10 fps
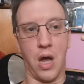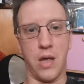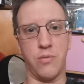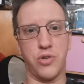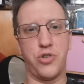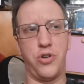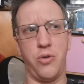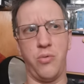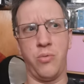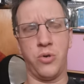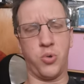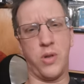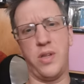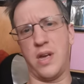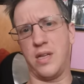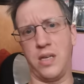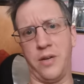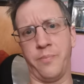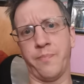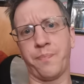It was June
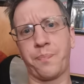2018